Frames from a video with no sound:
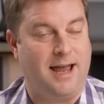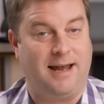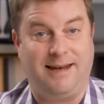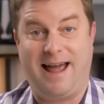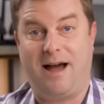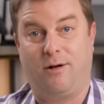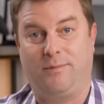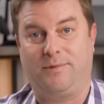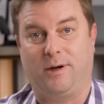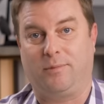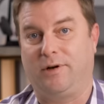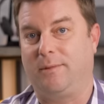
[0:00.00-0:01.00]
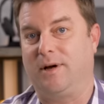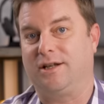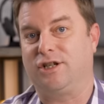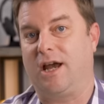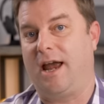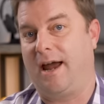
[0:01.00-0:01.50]
and now they're pretty
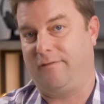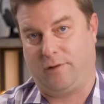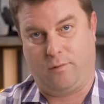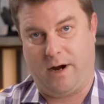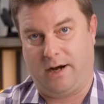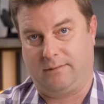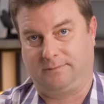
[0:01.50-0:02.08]
much everywhere.